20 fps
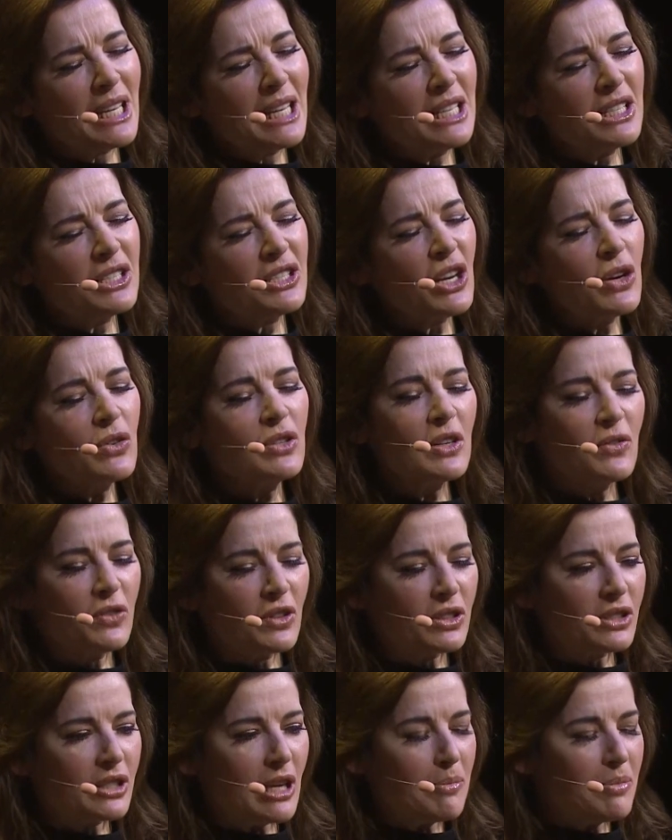it's so
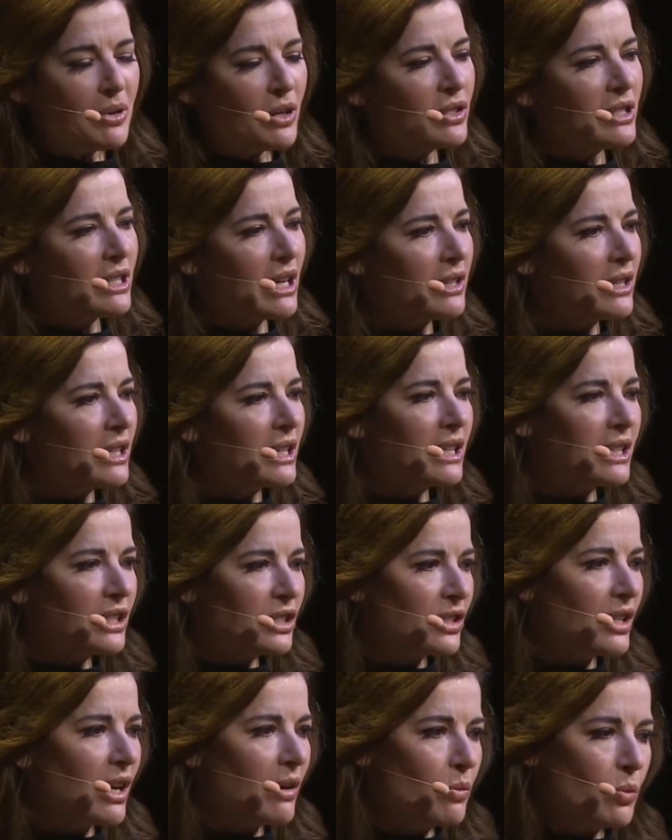difficult to say, because I think
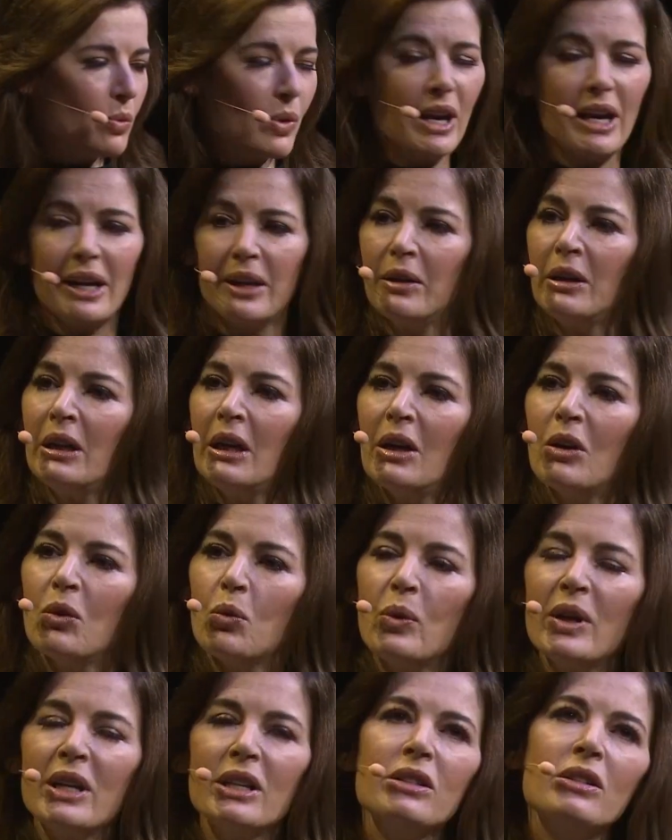in some way
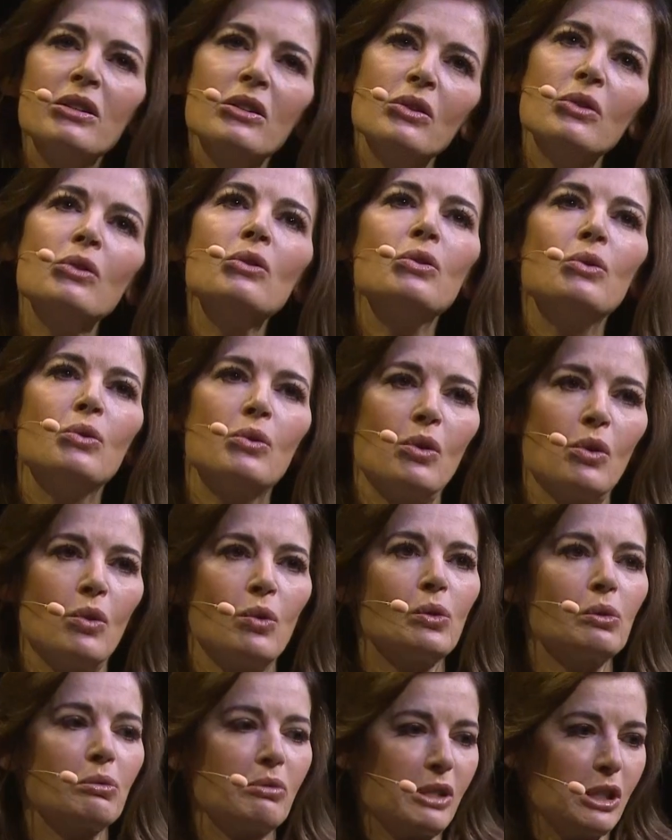we do
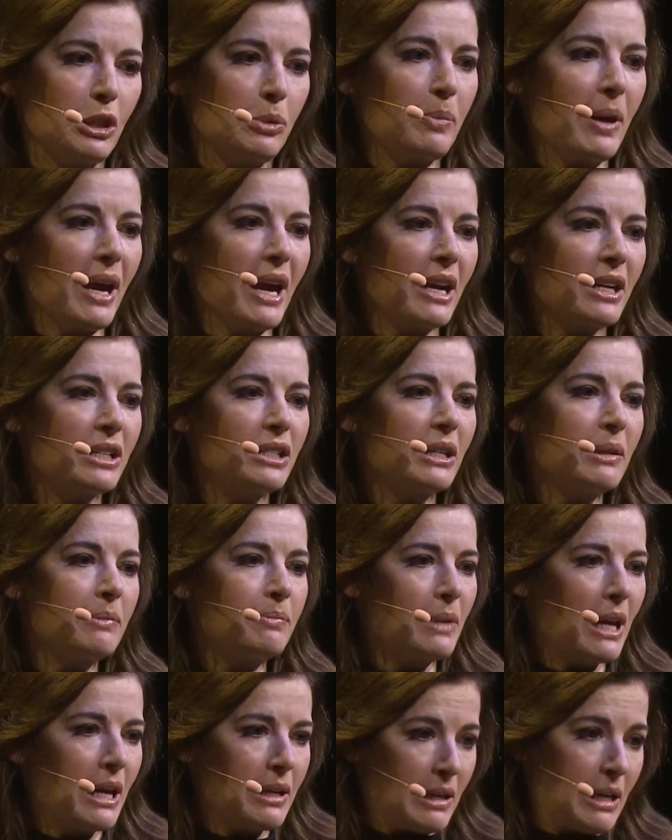all respect,
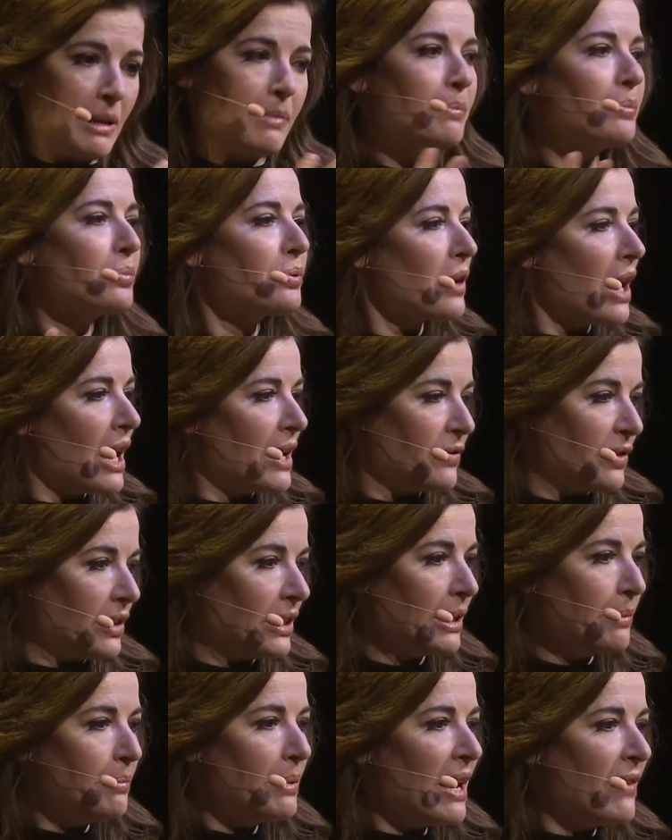and
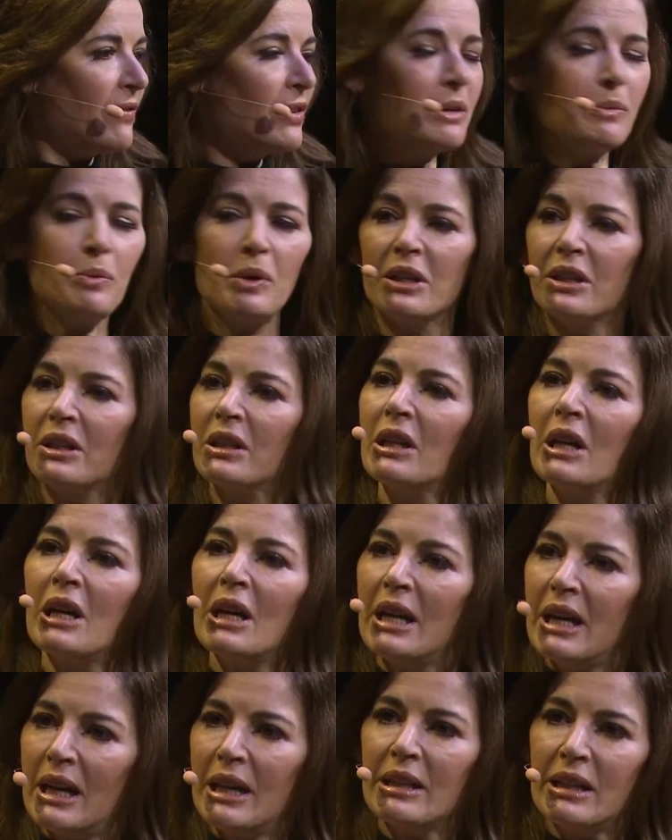privately, everyone
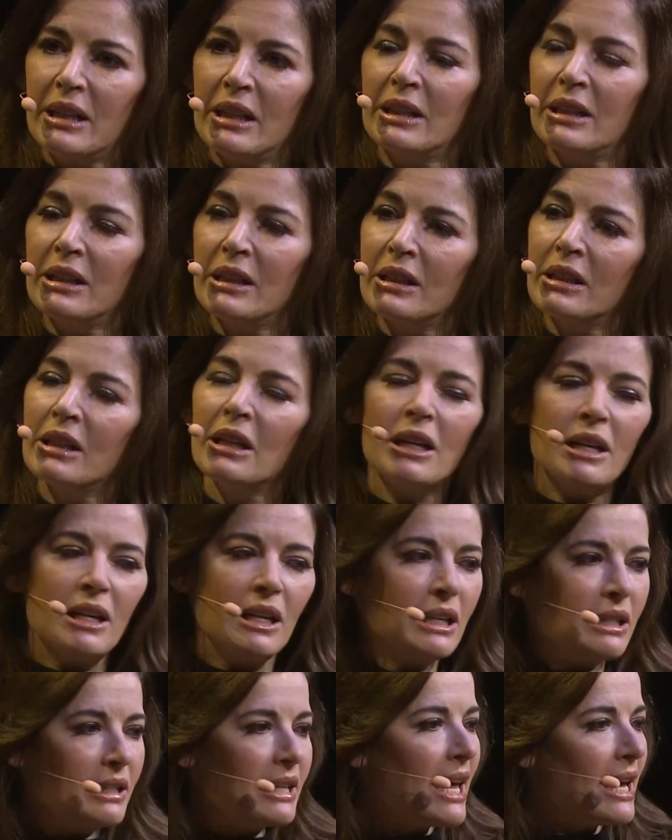in
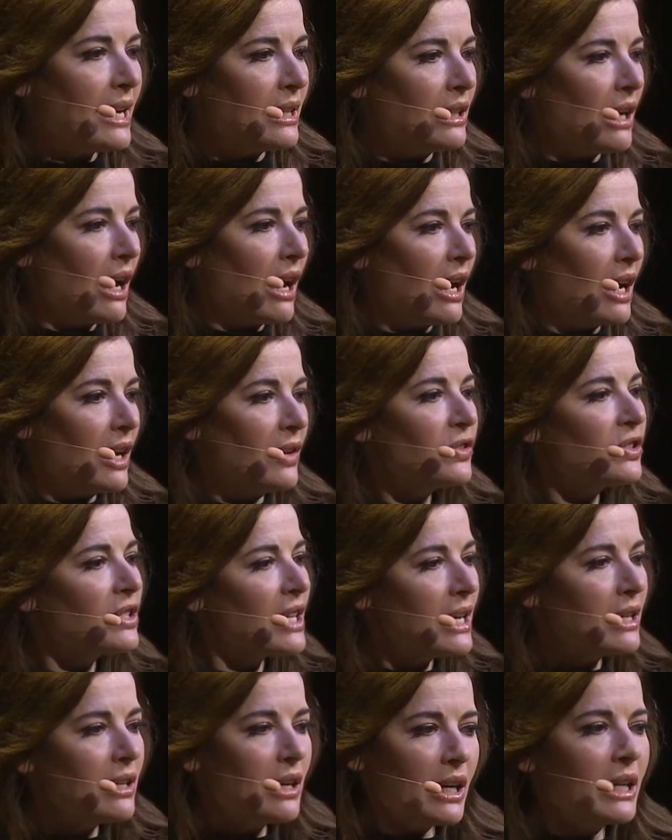their lives,
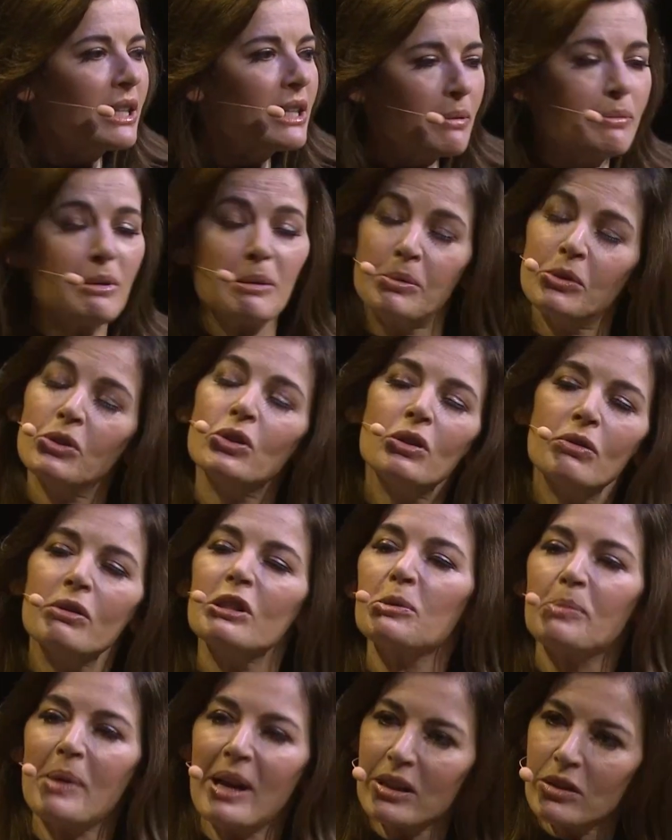I think people do
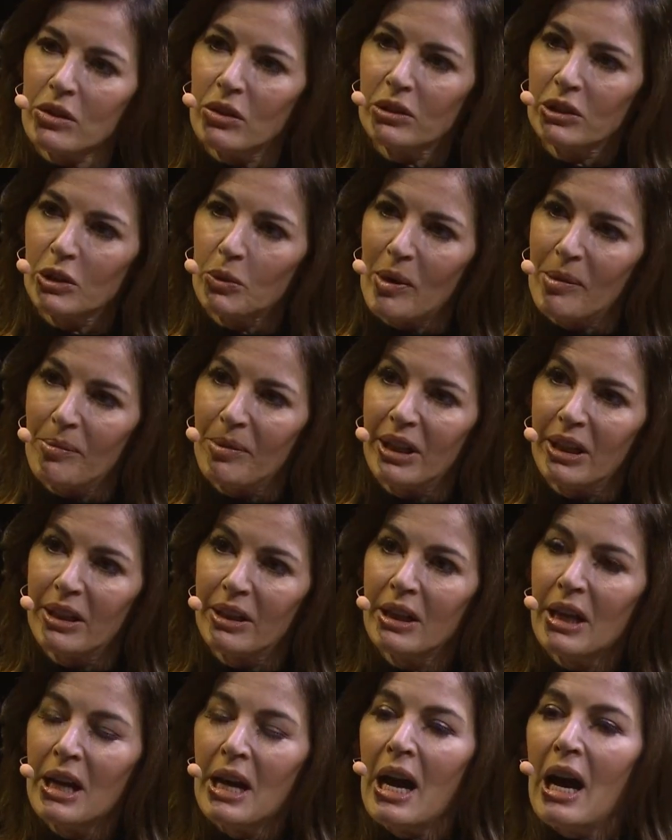respect older
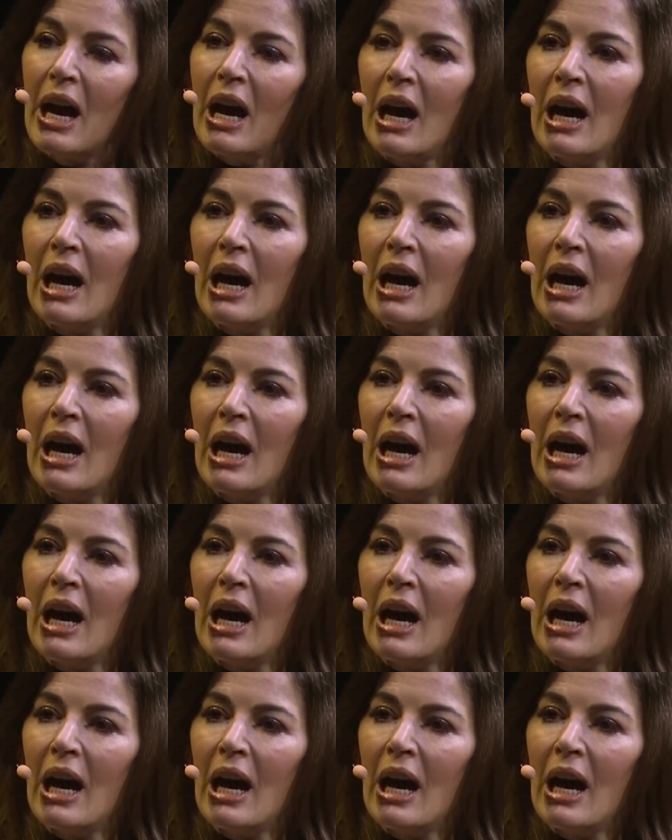women.